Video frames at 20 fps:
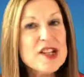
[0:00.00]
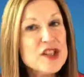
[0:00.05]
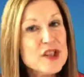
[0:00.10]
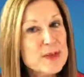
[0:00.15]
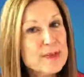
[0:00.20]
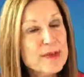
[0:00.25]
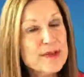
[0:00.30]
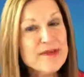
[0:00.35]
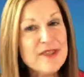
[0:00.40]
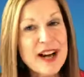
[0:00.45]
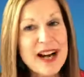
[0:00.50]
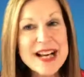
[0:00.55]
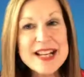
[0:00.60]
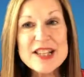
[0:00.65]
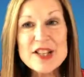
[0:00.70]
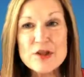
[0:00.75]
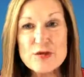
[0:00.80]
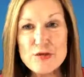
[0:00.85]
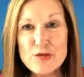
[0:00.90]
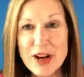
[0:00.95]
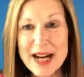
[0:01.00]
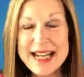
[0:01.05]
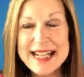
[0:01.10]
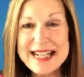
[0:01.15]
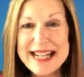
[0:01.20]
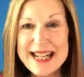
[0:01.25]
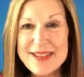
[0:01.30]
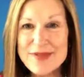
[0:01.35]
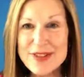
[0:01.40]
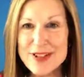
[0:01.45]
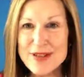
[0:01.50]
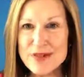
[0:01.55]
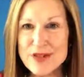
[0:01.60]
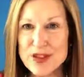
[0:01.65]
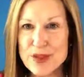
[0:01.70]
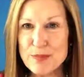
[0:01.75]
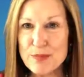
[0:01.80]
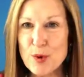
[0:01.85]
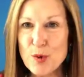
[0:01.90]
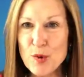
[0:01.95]
To provide the right level of
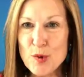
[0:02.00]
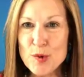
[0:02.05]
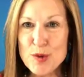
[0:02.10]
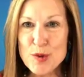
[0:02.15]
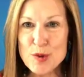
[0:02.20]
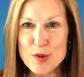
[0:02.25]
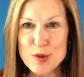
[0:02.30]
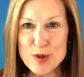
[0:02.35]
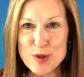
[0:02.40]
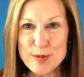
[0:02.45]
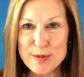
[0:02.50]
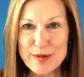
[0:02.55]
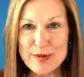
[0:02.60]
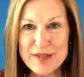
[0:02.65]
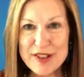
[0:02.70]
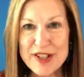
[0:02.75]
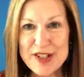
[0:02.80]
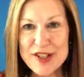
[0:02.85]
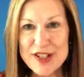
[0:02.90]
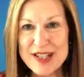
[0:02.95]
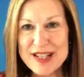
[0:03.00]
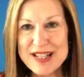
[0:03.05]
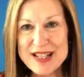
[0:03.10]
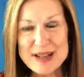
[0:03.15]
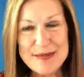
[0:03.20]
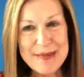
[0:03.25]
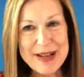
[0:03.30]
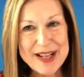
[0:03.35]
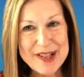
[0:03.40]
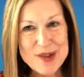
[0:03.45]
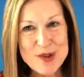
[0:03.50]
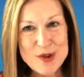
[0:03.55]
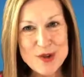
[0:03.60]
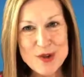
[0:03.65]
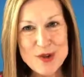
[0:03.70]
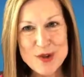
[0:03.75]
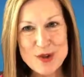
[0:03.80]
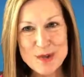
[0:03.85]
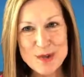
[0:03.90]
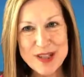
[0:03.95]
support or supervision to the
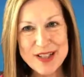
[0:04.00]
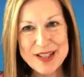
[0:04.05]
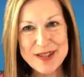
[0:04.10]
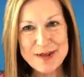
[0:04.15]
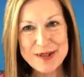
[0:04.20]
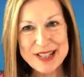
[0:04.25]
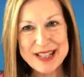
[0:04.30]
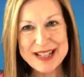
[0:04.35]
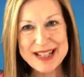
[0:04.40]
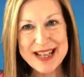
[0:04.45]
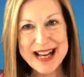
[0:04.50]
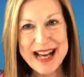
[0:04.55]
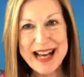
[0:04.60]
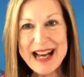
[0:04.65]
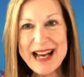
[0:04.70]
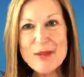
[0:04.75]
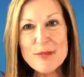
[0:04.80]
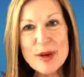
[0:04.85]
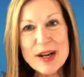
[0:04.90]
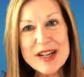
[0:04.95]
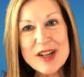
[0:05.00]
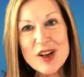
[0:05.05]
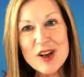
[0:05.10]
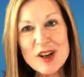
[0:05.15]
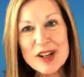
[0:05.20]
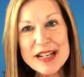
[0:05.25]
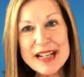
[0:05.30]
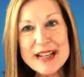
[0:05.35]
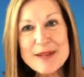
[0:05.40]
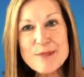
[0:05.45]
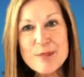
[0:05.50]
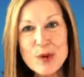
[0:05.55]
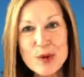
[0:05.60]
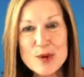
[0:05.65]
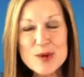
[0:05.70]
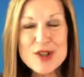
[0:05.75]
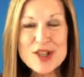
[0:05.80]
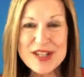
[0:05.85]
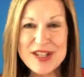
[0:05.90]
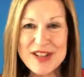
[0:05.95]
mentors you work with, my colleague Paul
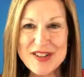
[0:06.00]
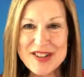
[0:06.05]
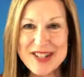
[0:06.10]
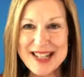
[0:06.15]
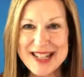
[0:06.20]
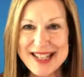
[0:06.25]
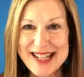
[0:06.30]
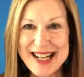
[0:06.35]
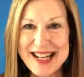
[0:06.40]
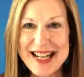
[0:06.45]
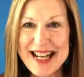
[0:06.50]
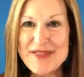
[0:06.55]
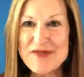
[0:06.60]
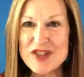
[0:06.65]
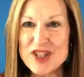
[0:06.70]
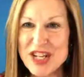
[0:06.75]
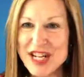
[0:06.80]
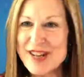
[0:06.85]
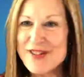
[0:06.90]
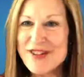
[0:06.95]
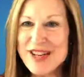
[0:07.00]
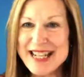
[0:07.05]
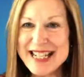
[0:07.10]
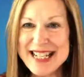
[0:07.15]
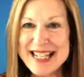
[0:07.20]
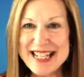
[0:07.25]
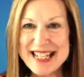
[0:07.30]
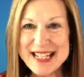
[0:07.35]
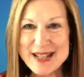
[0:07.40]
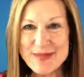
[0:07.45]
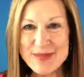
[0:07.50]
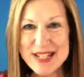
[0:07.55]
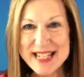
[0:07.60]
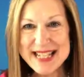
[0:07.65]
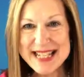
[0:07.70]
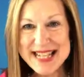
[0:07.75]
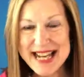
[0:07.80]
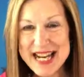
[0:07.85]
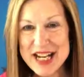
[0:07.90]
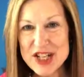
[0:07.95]
Stokes and I have generated some
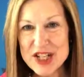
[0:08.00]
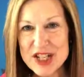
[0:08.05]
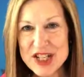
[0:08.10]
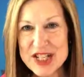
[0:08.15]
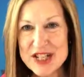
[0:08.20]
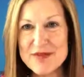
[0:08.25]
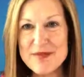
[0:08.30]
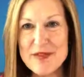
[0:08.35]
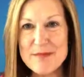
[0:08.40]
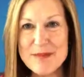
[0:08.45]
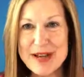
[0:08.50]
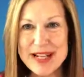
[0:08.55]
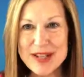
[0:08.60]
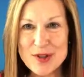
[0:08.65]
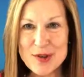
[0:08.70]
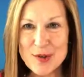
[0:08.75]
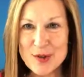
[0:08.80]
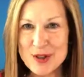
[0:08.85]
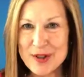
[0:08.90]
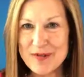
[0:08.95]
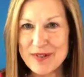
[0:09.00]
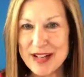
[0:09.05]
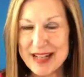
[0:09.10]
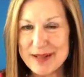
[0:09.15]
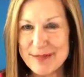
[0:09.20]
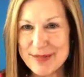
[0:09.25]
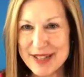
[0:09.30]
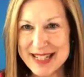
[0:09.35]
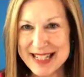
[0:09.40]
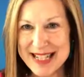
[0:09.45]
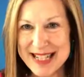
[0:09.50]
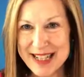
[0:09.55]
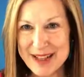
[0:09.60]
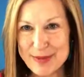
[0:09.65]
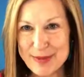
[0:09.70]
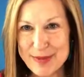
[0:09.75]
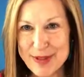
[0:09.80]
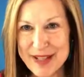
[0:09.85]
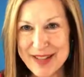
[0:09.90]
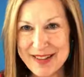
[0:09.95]
stages for mentor development to
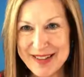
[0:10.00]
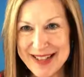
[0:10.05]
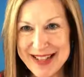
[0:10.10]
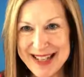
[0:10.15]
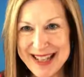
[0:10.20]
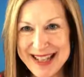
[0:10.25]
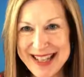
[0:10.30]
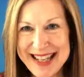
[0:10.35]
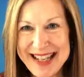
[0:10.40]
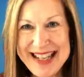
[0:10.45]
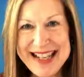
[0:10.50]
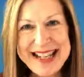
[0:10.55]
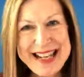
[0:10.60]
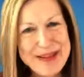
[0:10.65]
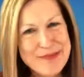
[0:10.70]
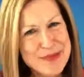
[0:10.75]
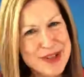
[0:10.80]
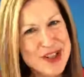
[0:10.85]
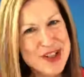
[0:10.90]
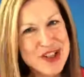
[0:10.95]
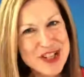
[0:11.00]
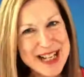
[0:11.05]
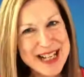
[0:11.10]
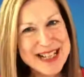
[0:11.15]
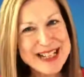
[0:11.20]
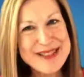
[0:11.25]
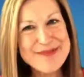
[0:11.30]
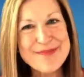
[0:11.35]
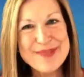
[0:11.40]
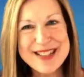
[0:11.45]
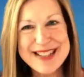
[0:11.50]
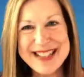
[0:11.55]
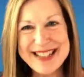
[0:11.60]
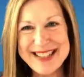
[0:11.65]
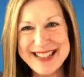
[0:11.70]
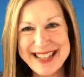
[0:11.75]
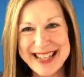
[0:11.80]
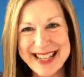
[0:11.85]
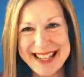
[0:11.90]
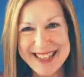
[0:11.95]
help you. Let me share them with you
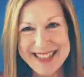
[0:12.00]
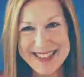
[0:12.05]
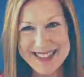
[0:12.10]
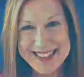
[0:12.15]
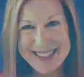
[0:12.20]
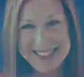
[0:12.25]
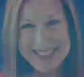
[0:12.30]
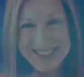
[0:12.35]
now.